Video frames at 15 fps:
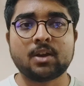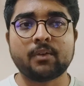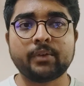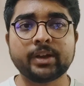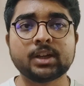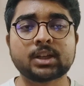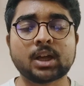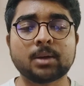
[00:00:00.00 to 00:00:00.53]

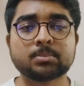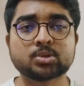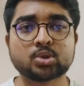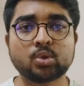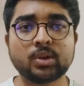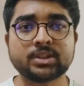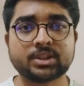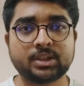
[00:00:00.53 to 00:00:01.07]
when it comes
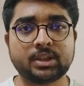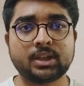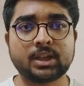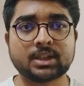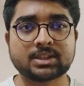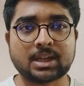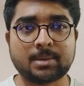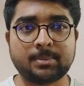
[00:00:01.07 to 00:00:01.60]
to engineering
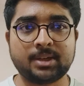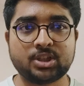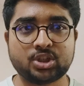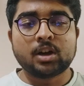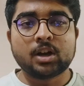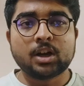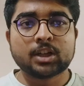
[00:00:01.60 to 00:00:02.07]
examination.